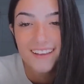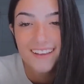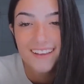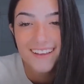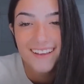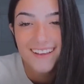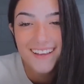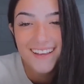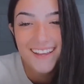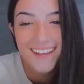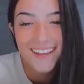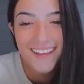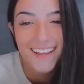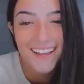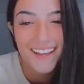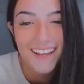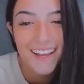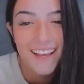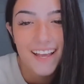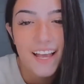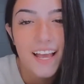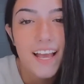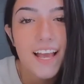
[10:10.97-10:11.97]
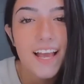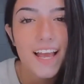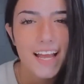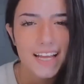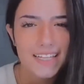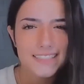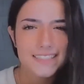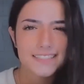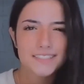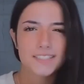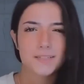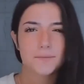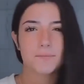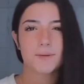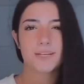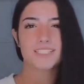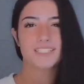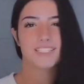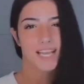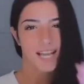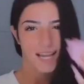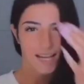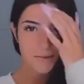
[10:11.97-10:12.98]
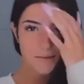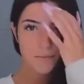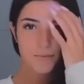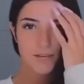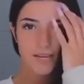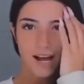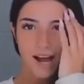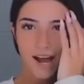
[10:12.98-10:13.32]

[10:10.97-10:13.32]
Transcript: Insta must hate me.